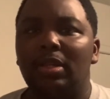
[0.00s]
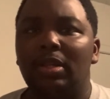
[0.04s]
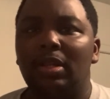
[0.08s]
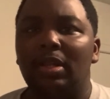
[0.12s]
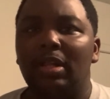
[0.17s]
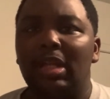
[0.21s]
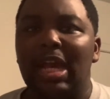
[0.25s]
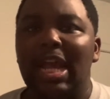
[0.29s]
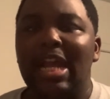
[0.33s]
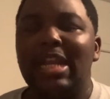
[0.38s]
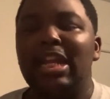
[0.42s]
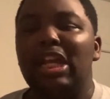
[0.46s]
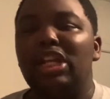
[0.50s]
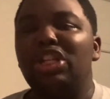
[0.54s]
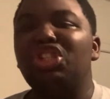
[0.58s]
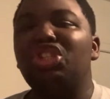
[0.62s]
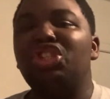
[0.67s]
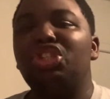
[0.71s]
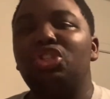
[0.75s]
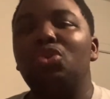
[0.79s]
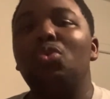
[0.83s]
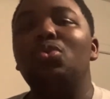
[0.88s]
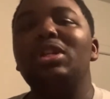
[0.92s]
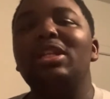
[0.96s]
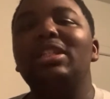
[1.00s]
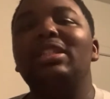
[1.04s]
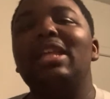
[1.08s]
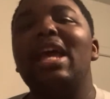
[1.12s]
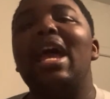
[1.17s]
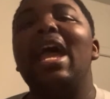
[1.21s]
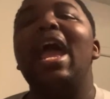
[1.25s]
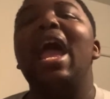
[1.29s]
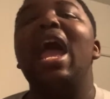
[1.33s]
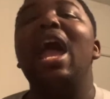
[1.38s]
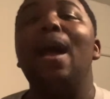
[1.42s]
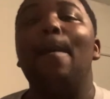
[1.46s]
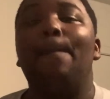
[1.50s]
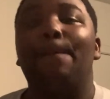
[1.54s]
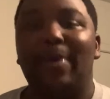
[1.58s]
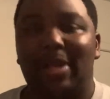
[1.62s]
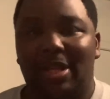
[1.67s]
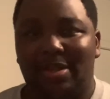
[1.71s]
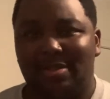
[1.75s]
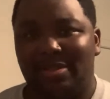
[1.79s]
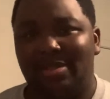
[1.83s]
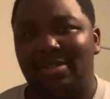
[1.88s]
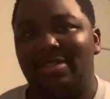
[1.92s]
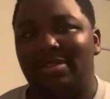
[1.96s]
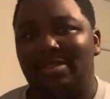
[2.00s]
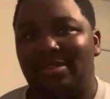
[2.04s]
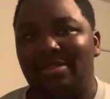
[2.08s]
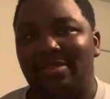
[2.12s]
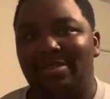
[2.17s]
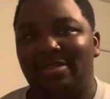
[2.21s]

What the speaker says: And then as soon as that happens,